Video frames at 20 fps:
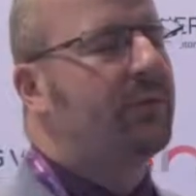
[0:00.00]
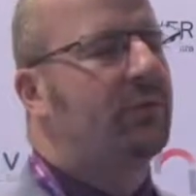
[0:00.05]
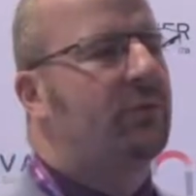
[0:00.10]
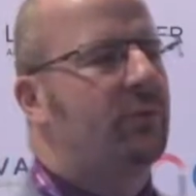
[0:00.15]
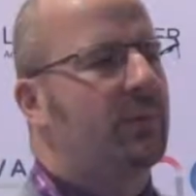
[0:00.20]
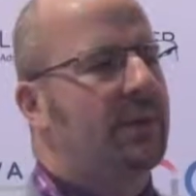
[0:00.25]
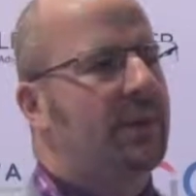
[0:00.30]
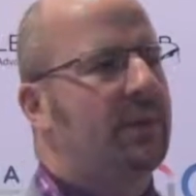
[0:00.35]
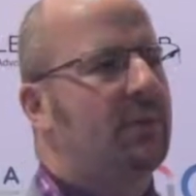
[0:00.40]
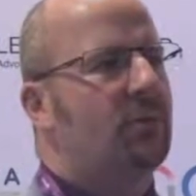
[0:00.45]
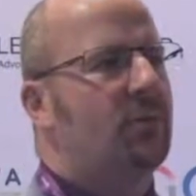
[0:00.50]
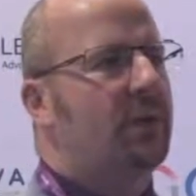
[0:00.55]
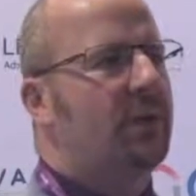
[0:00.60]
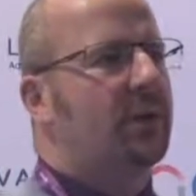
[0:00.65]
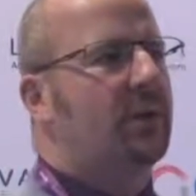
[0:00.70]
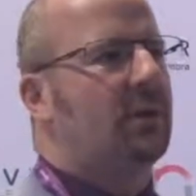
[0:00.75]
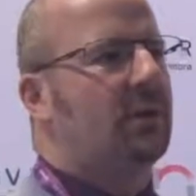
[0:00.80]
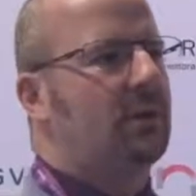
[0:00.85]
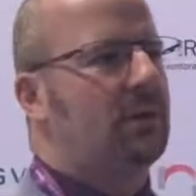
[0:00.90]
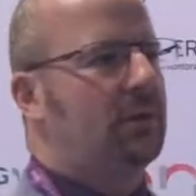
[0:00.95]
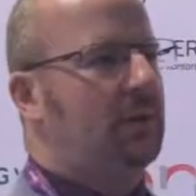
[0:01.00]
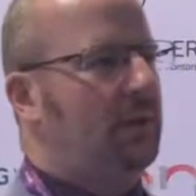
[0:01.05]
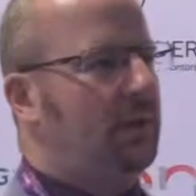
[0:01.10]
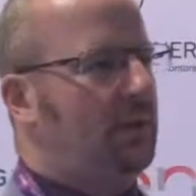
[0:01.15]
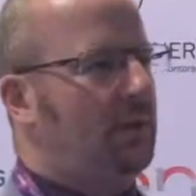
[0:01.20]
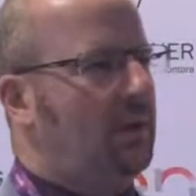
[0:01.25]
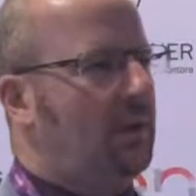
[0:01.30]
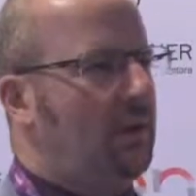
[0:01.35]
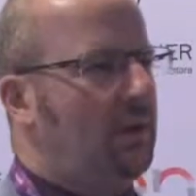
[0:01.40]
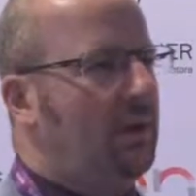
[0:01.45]
it's really critical
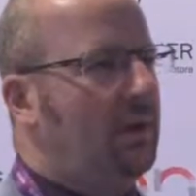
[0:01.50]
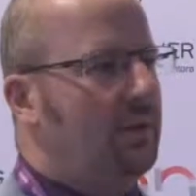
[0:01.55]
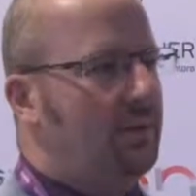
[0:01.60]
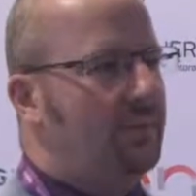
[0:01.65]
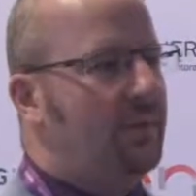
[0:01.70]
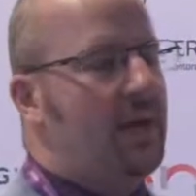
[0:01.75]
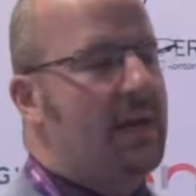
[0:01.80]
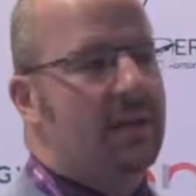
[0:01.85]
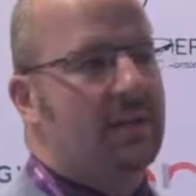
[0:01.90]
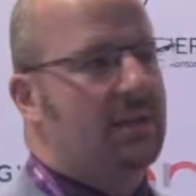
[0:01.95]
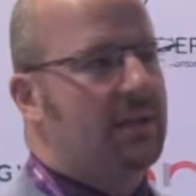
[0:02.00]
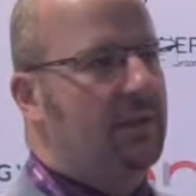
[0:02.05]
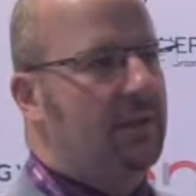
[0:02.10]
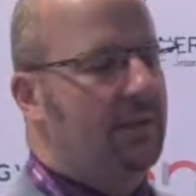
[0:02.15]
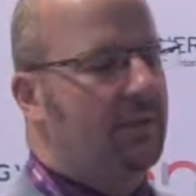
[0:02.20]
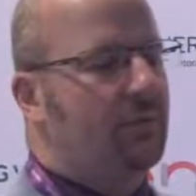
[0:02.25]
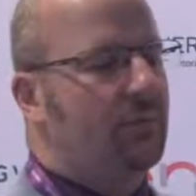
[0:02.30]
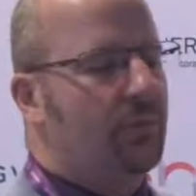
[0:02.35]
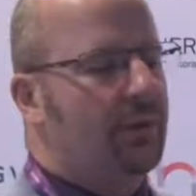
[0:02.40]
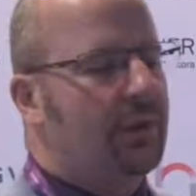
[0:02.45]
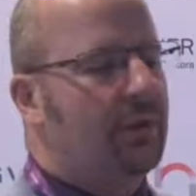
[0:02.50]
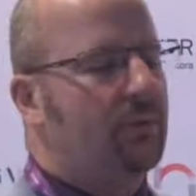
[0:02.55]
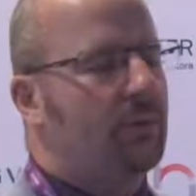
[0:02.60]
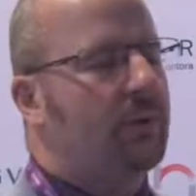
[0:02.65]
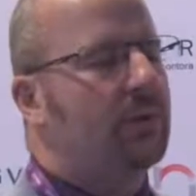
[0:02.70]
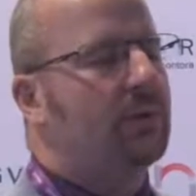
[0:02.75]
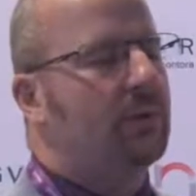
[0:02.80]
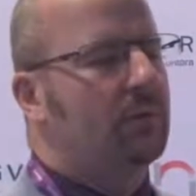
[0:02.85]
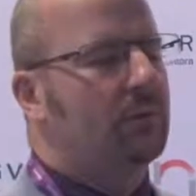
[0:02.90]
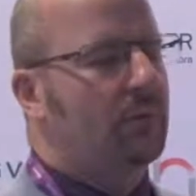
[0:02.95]
in, in Barcelona. it's really
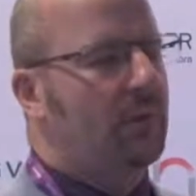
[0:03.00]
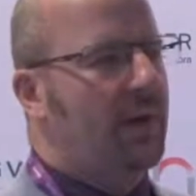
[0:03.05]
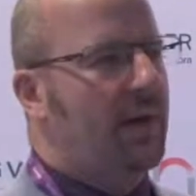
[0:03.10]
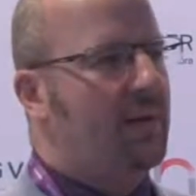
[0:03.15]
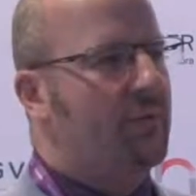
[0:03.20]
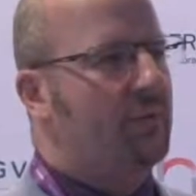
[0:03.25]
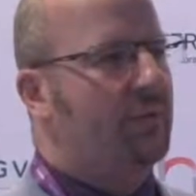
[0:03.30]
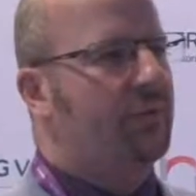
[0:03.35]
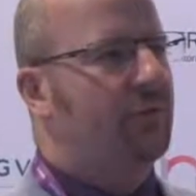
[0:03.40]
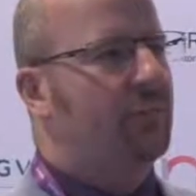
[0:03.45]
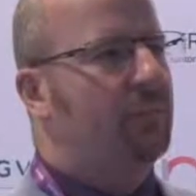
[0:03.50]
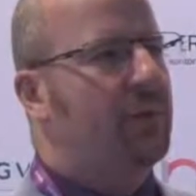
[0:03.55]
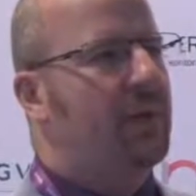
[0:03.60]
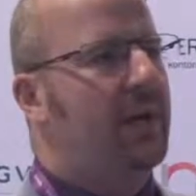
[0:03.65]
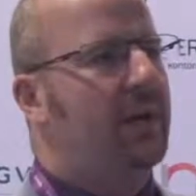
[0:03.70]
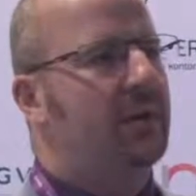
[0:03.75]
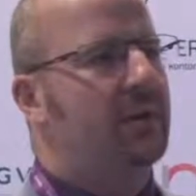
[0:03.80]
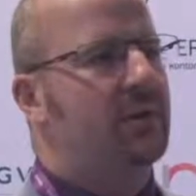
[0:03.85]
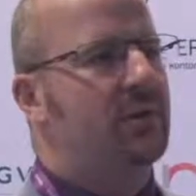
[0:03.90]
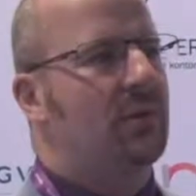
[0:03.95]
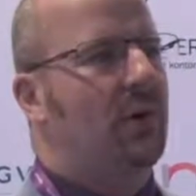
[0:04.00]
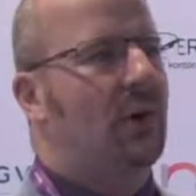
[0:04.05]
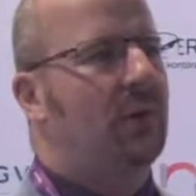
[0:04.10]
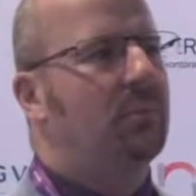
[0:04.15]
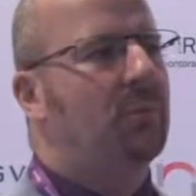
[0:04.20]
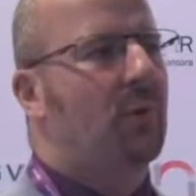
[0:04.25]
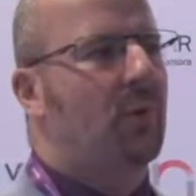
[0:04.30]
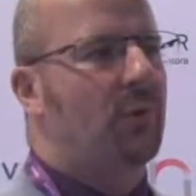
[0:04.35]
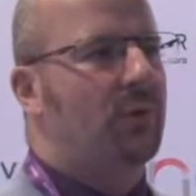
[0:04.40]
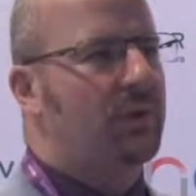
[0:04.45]
critical to have our suppliers
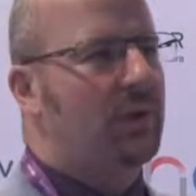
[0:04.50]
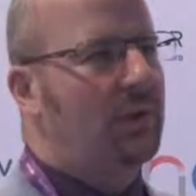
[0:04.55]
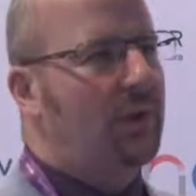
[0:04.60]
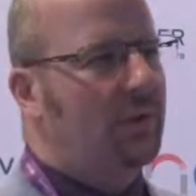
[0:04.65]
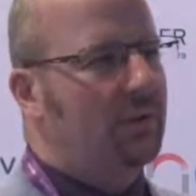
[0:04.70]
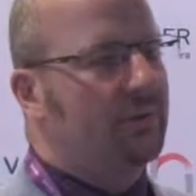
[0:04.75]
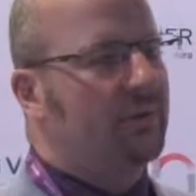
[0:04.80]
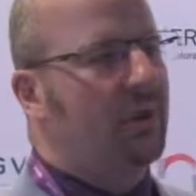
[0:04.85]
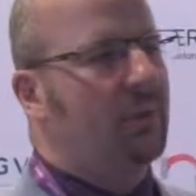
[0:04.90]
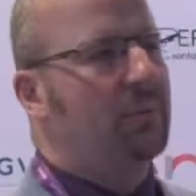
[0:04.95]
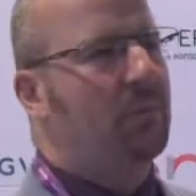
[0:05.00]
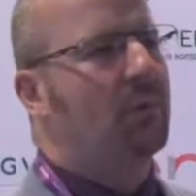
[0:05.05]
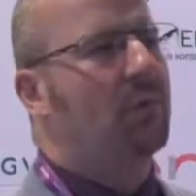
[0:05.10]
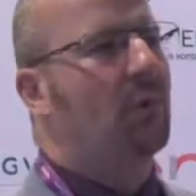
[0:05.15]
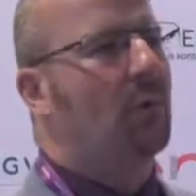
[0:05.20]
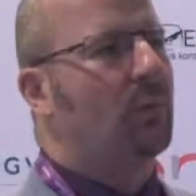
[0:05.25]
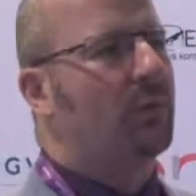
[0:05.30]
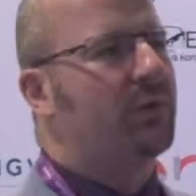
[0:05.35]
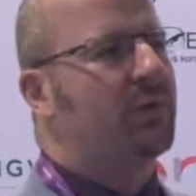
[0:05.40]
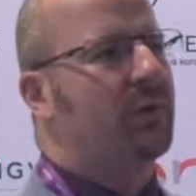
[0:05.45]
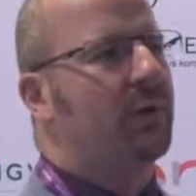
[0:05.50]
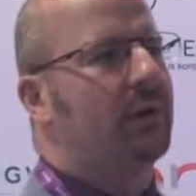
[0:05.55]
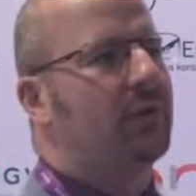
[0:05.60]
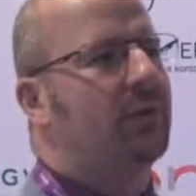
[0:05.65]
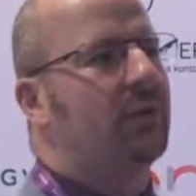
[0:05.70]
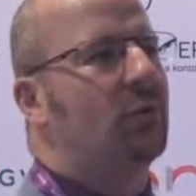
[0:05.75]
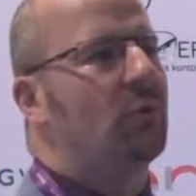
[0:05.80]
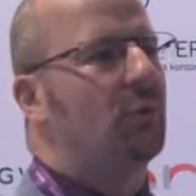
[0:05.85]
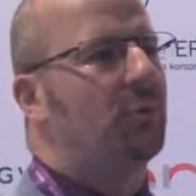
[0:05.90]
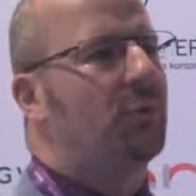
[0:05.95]
on board a long time before we start
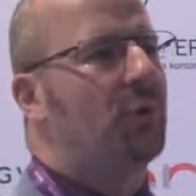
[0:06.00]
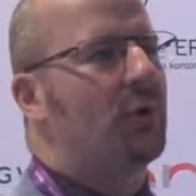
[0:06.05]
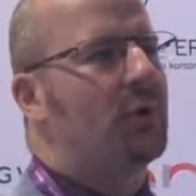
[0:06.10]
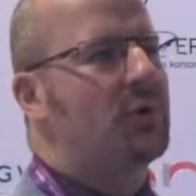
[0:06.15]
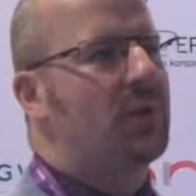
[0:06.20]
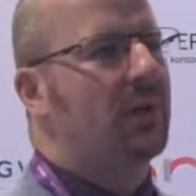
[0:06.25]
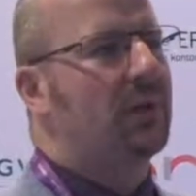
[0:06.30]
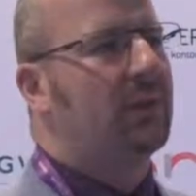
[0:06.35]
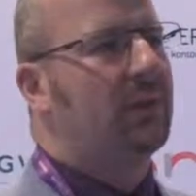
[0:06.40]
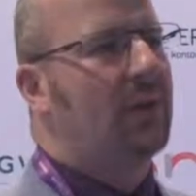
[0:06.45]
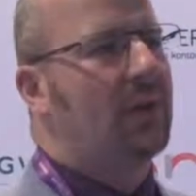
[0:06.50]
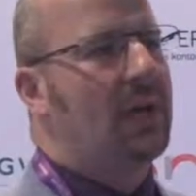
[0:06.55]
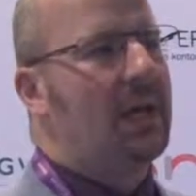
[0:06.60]
to do a project.